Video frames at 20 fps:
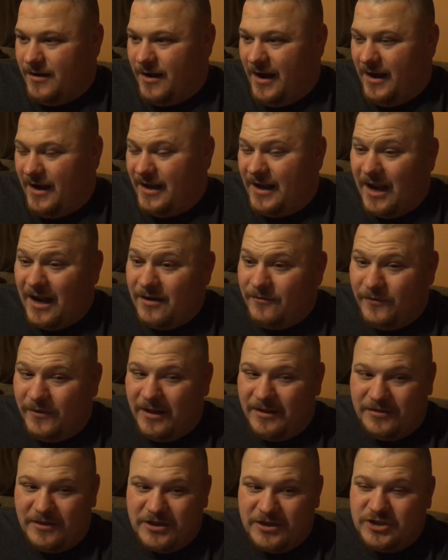And I kind of feel
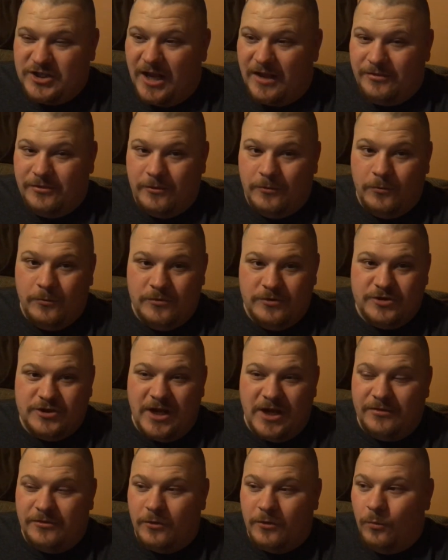like they shot
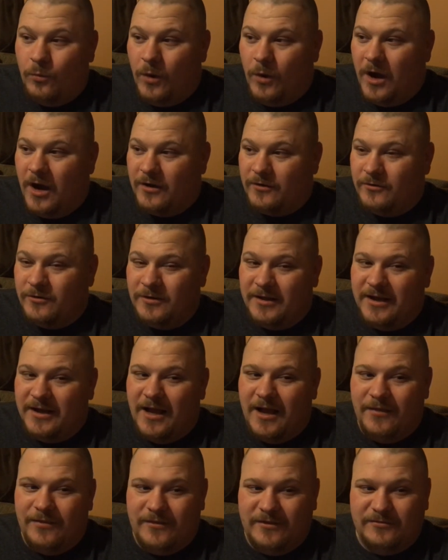their wad early
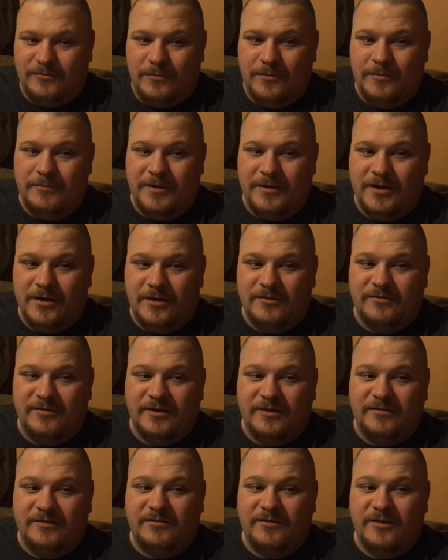on this one, because
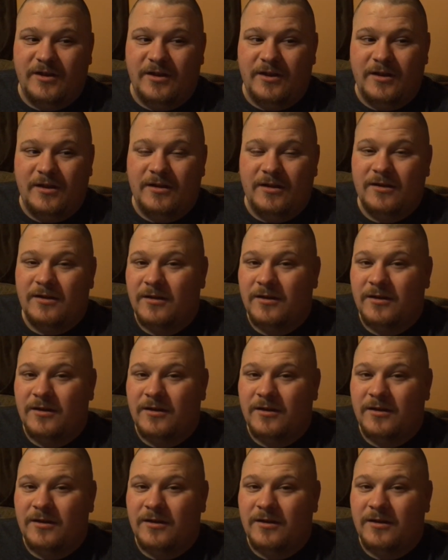it's why